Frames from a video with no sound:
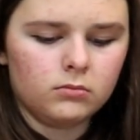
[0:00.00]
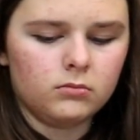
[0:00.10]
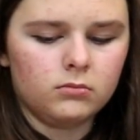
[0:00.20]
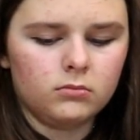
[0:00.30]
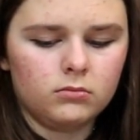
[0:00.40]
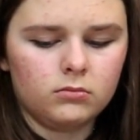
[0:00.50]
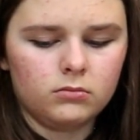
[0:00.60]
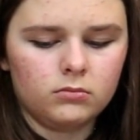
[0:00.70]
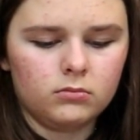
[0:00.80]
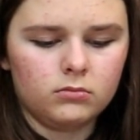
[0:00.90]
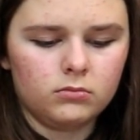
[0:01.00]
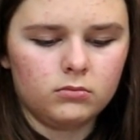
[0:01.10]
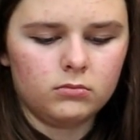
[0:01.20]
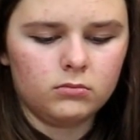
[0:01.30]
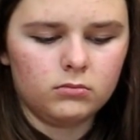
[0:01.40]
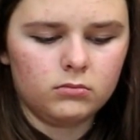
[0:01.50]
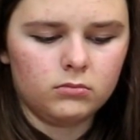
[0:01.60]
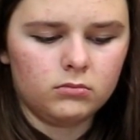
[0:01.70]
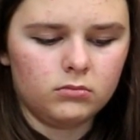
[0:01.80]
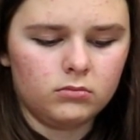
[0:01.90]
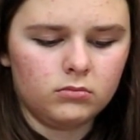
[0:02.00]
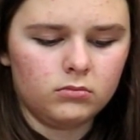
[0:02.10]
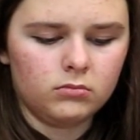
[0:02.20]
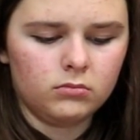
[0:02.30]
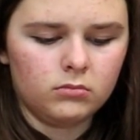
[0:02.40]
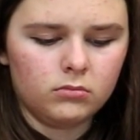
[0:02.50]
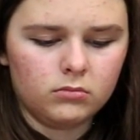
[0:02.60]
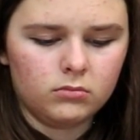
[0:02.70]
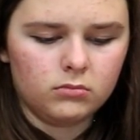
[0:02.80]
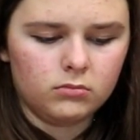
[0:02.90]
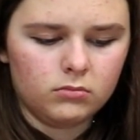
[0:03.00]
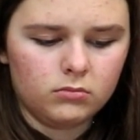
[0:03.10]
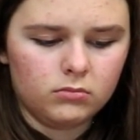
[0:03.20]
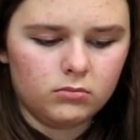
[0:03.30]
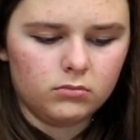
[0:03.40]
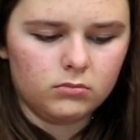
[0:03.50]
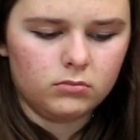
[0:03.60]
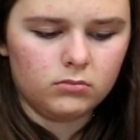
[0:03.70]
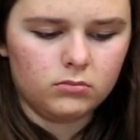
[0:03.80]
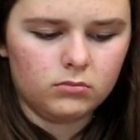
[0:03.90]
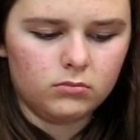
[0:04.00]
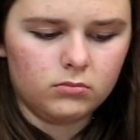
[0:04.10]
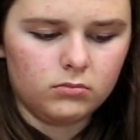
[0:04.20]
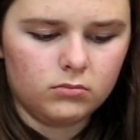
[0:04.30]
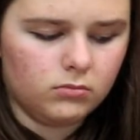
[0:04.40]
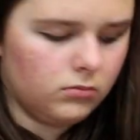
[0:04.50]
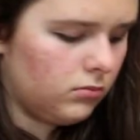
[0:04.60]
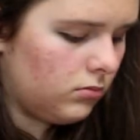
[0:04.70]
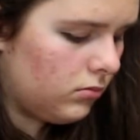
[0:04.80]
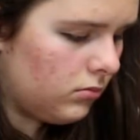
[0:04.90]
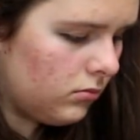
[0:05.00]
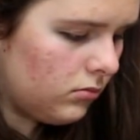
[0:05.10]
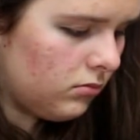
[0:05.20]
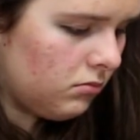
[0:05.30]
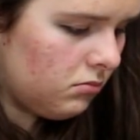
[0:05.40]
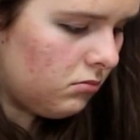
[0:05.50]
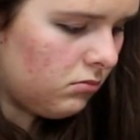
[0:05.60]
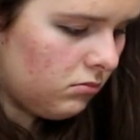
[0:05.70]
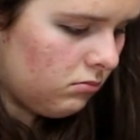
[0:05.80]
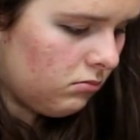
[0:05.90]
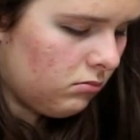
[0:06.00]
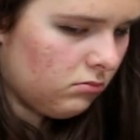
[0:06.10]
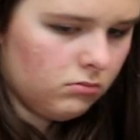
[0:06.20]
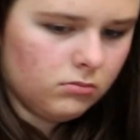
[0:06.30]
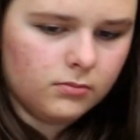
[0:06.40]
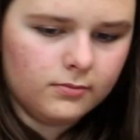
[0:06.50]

The person shown says nothing.